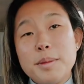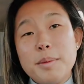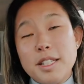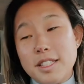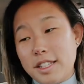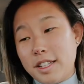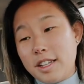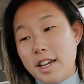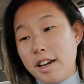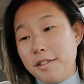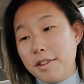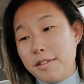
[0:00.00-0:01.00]
amazing and
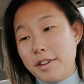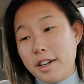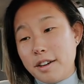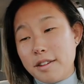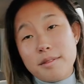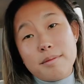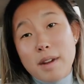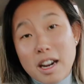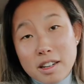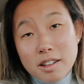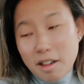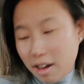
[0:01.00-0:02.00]
kind of unfair,
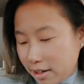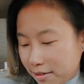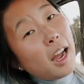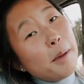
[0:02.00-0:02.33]
not gonna lie.